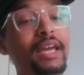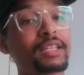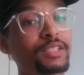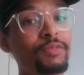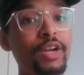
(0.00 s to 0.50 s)

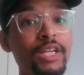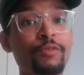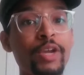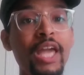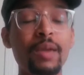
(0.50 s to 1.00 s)
very
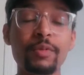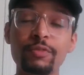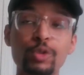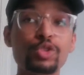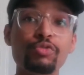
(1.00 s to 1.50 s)
different game if
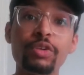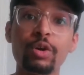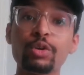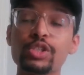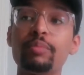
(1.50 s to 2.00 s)
those 2 field
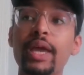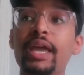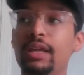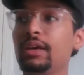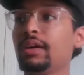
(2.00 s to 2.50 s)
goals are made.